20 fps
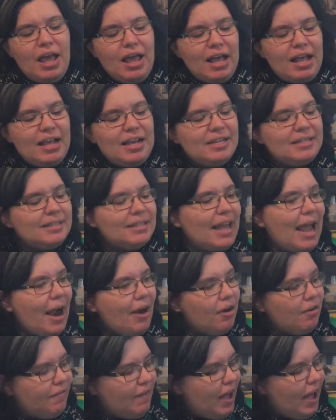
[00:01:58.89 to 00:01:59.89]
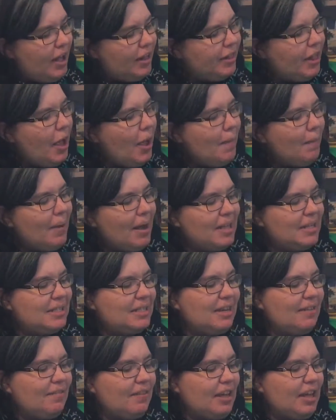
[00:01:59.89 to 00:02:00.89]
is Caraval by
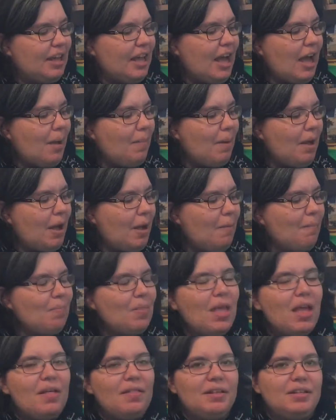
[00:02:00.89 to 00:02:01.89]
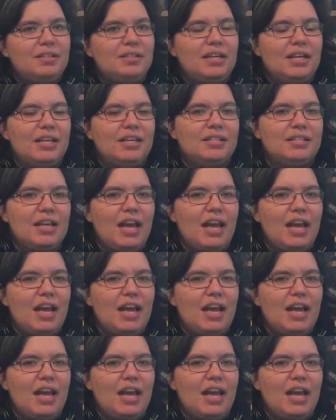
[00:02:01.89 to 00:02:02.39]
Stephanie Garber. This is